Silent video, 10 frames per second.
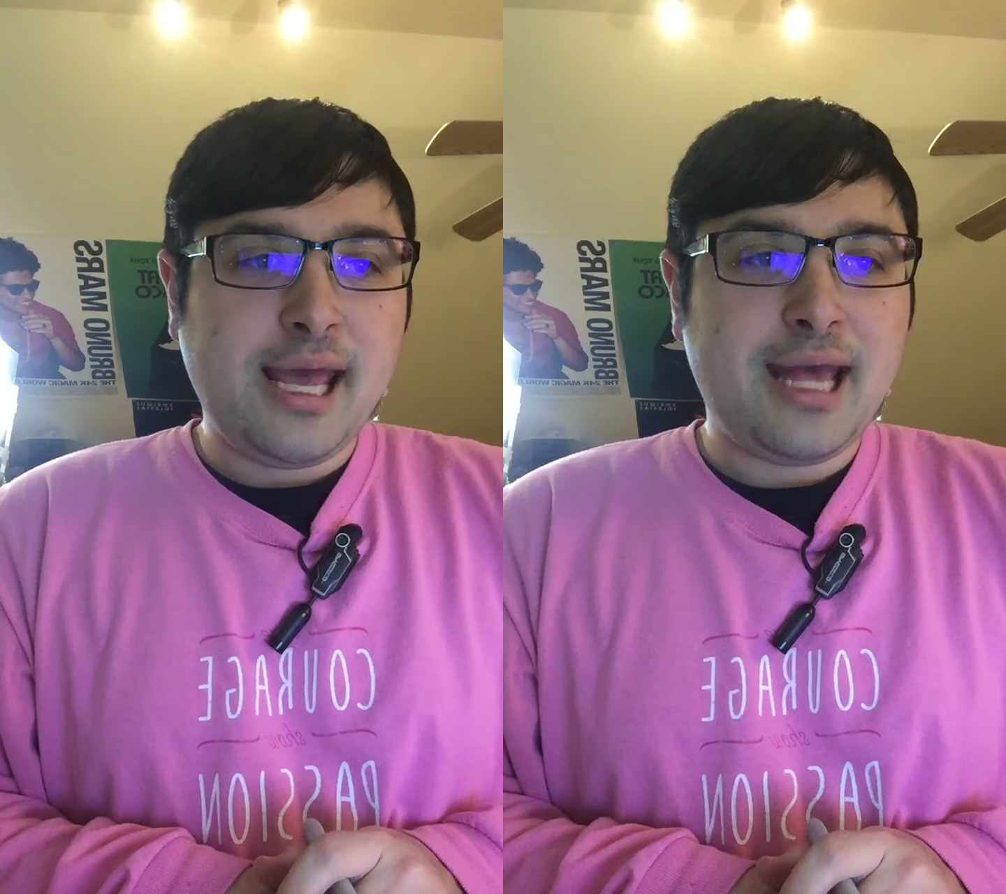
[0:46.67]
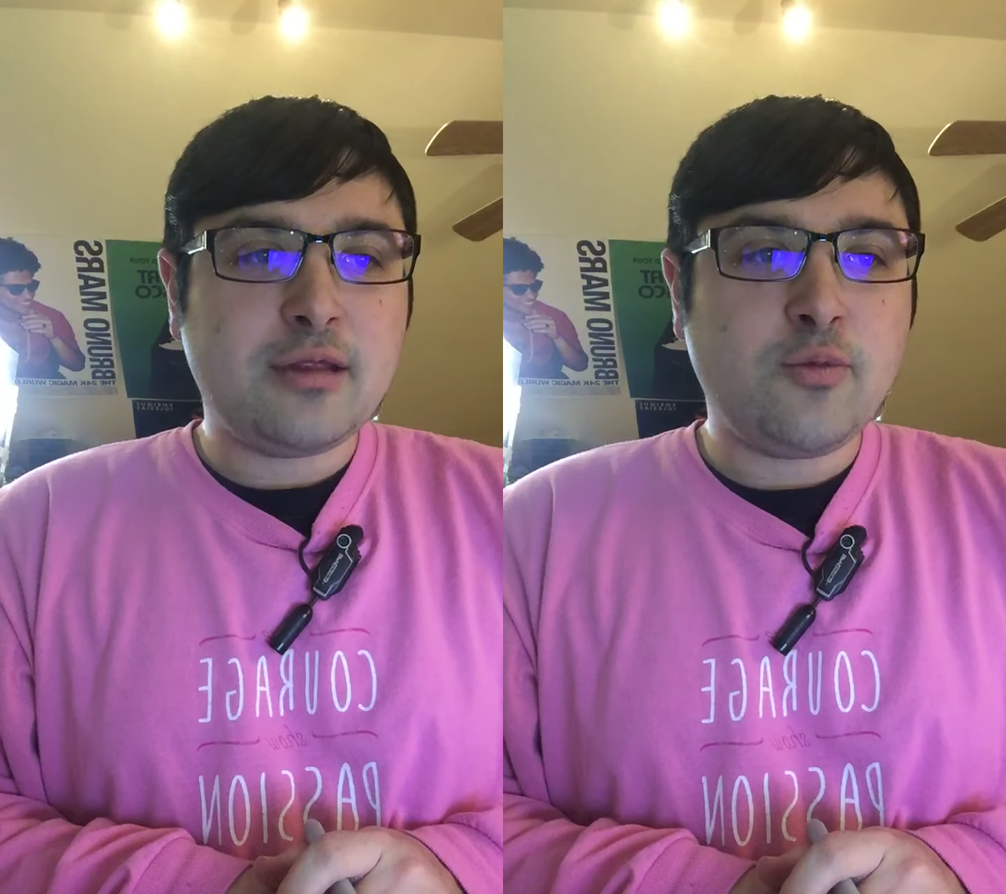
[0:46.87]

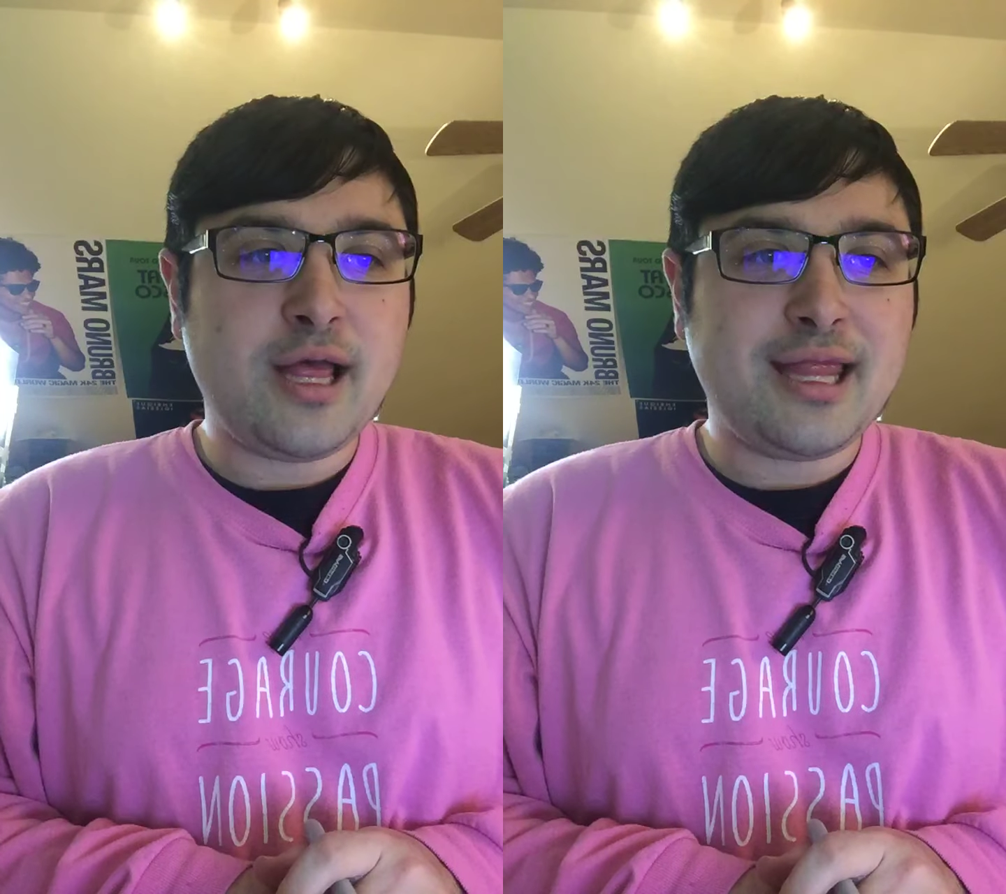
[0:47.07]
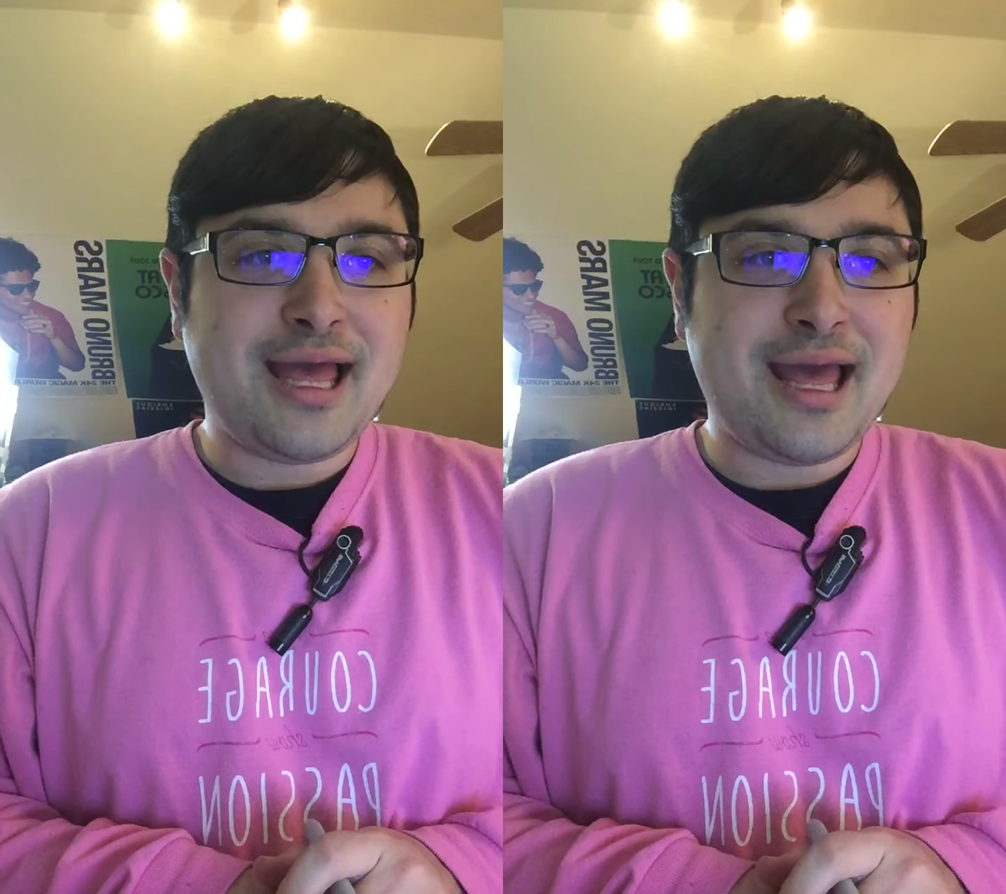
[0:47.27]
as
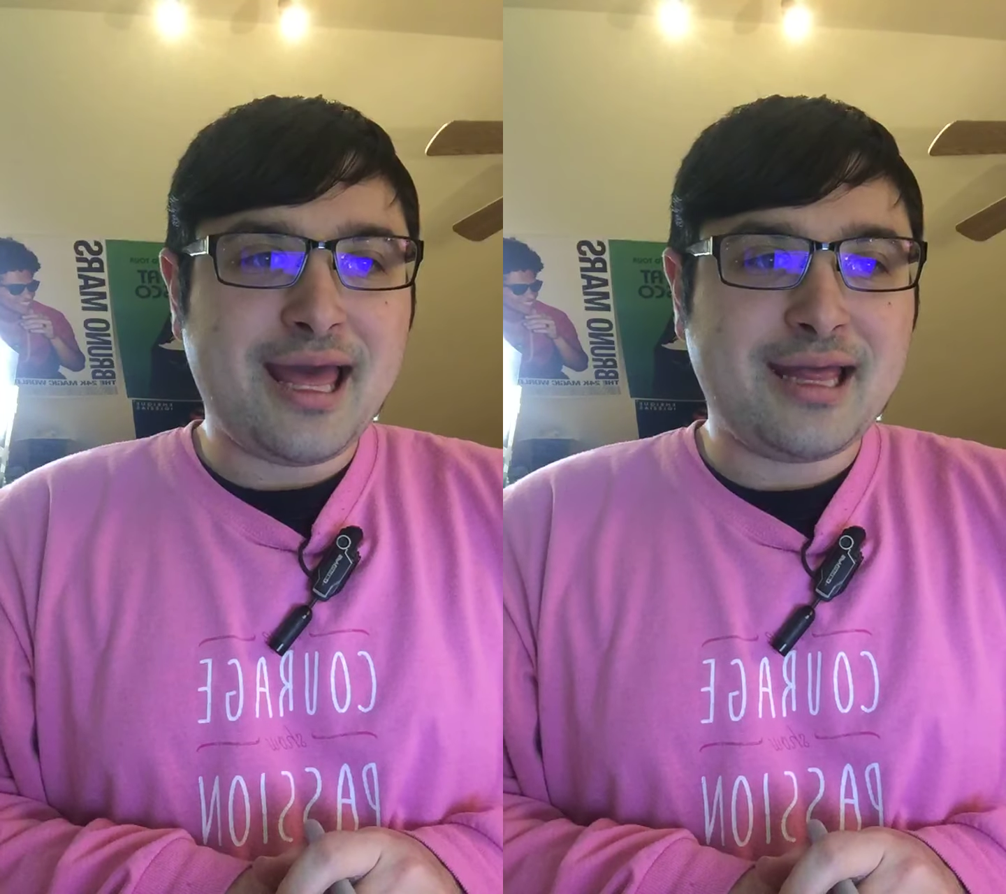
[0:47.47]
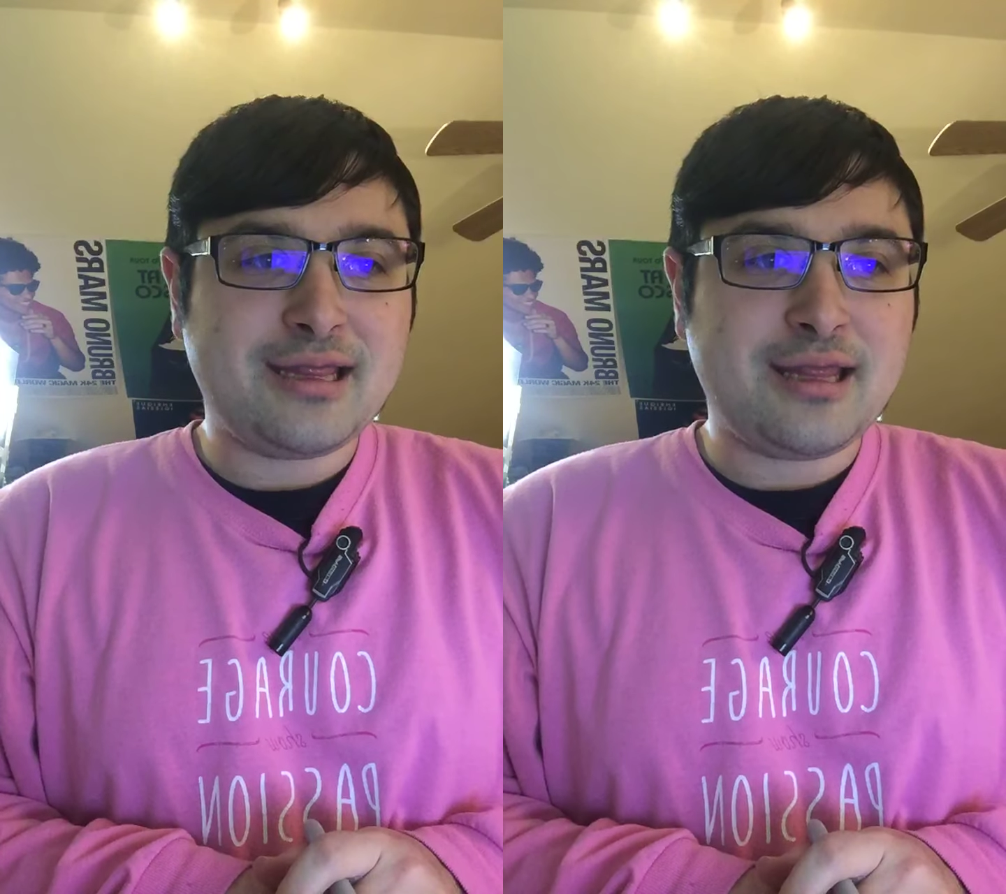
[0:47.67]
well
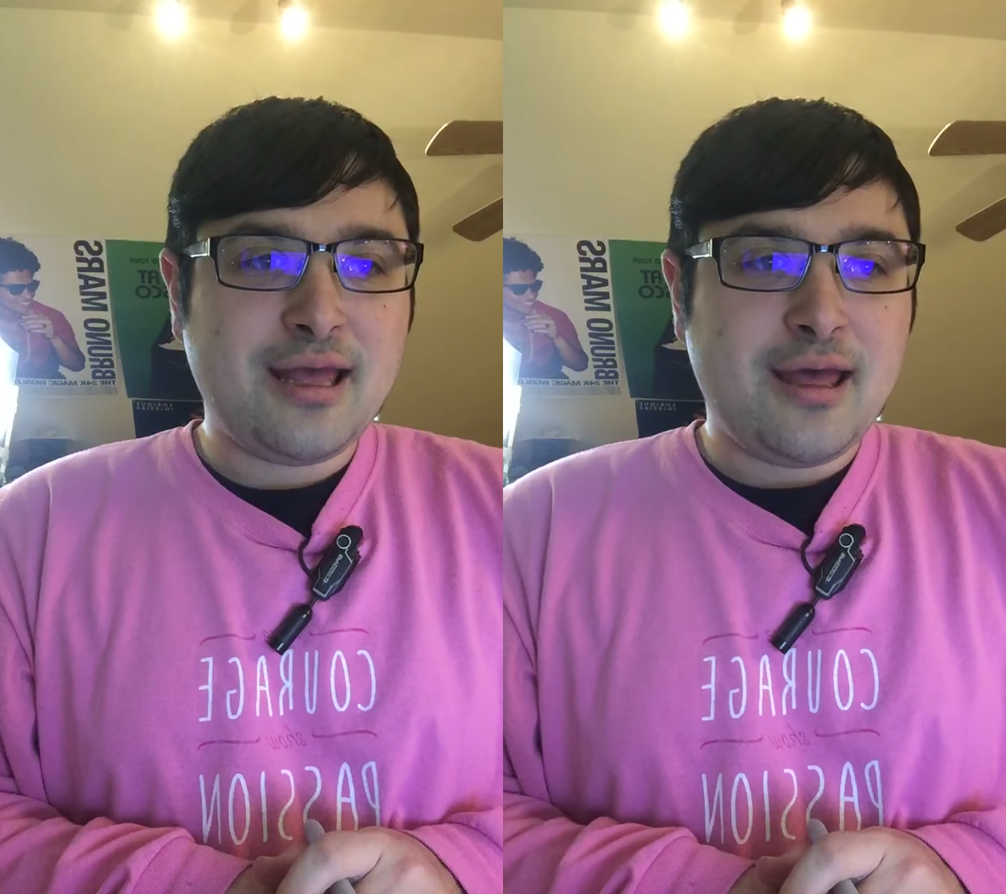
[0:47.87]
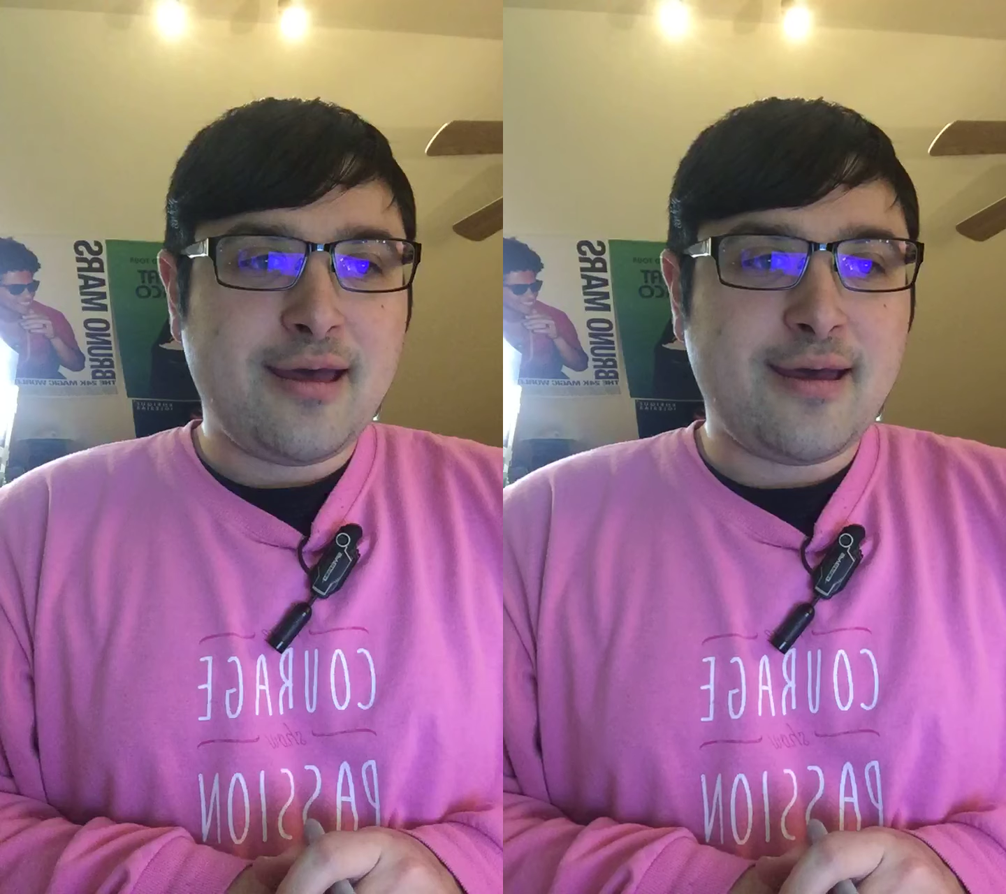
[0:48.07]
as
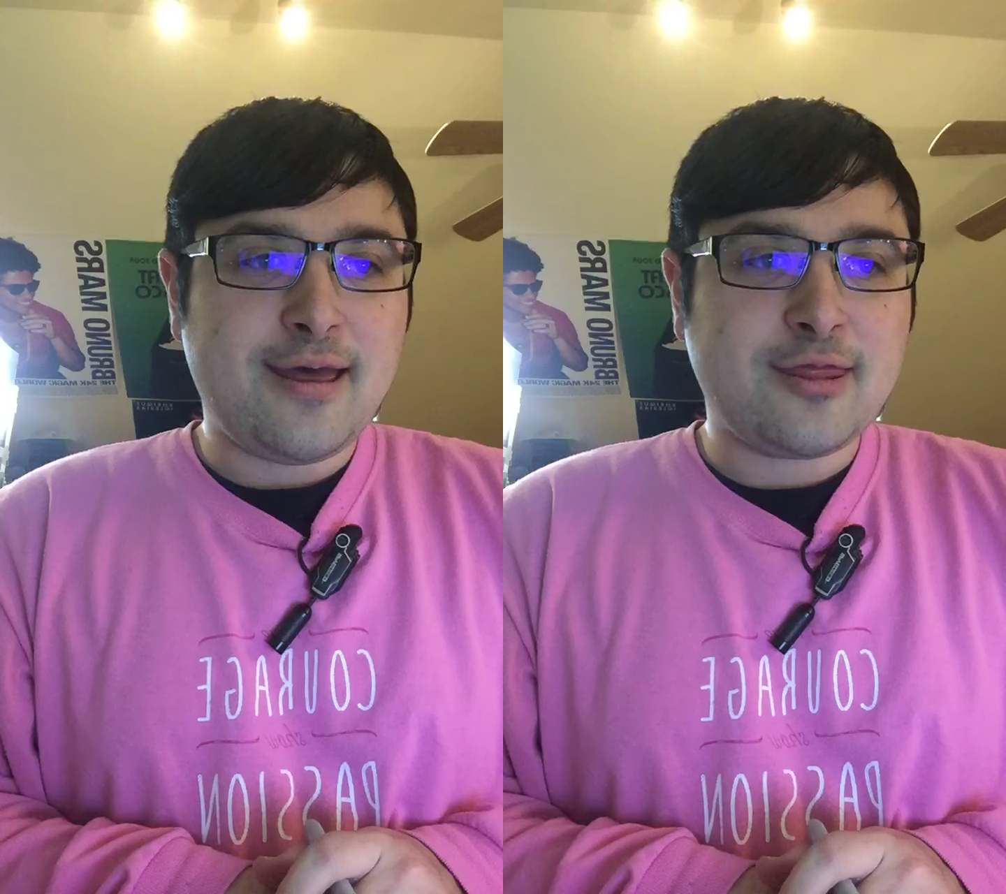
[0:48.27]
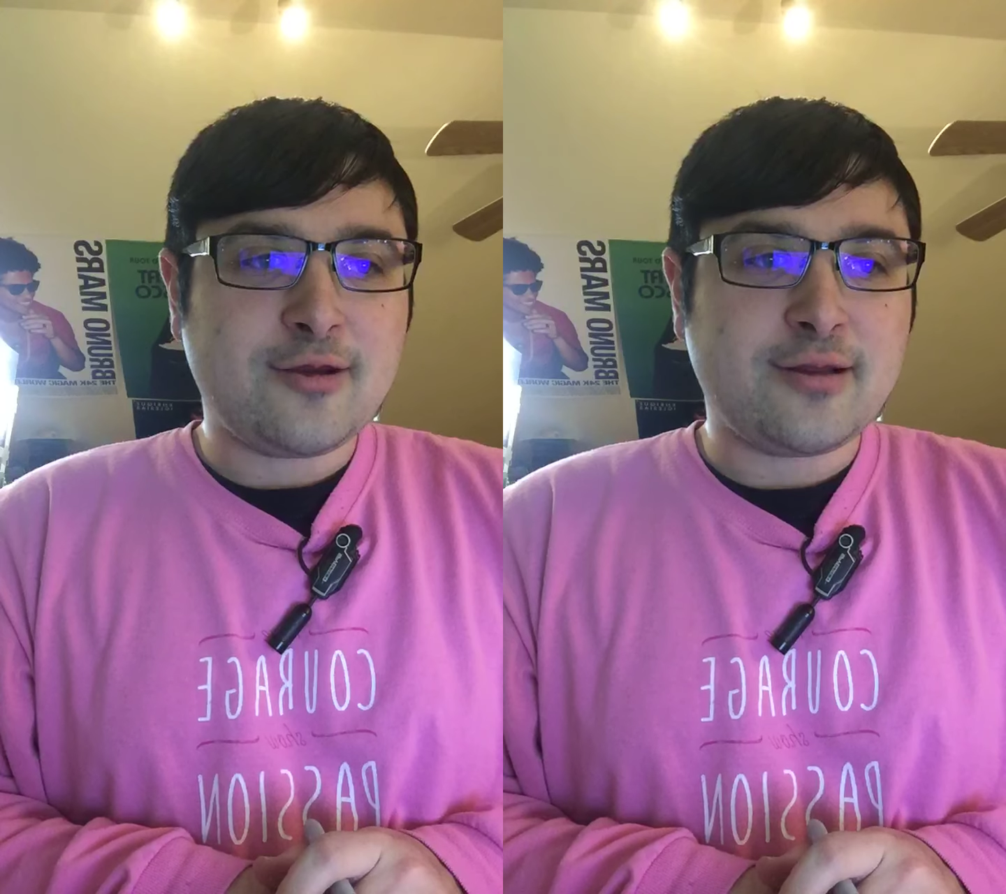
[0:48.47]

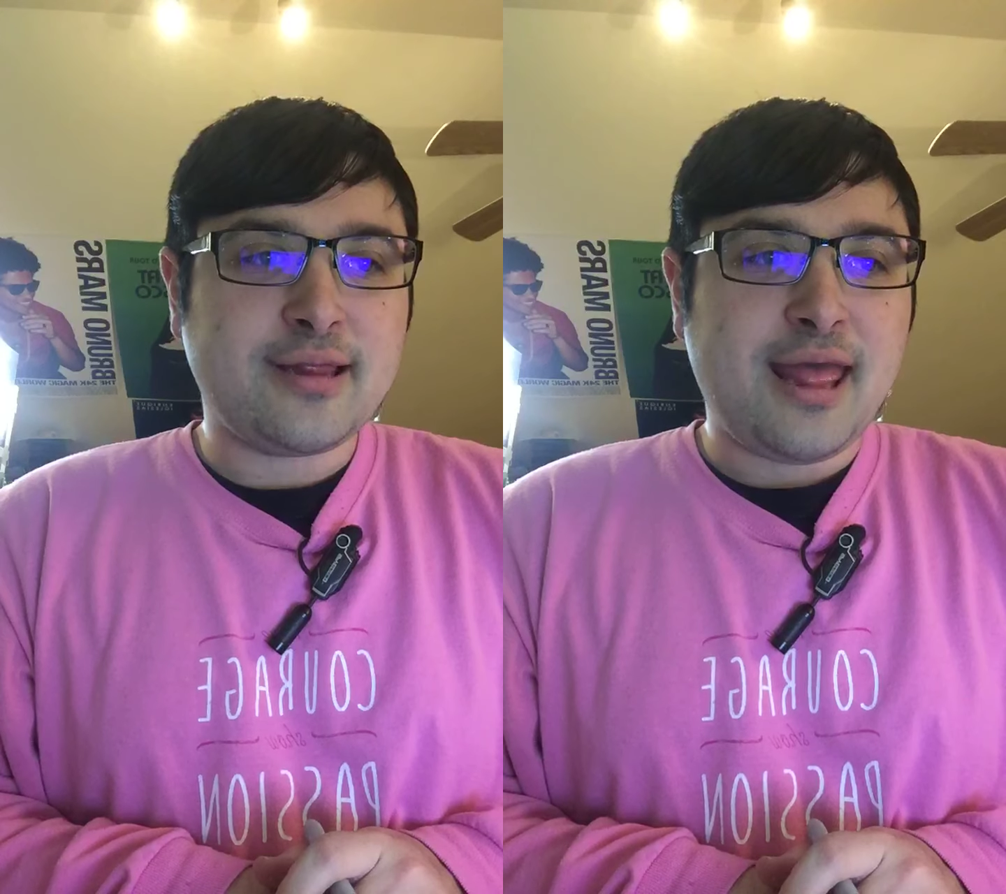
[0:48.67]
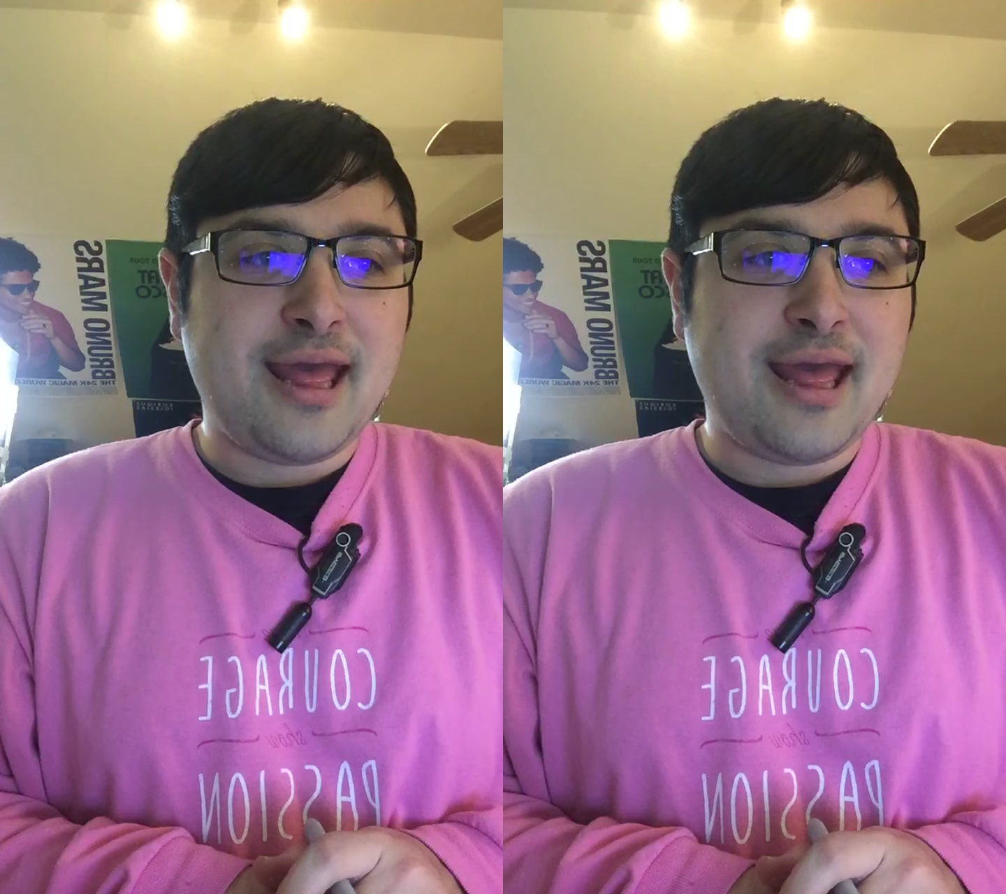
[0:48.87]
others,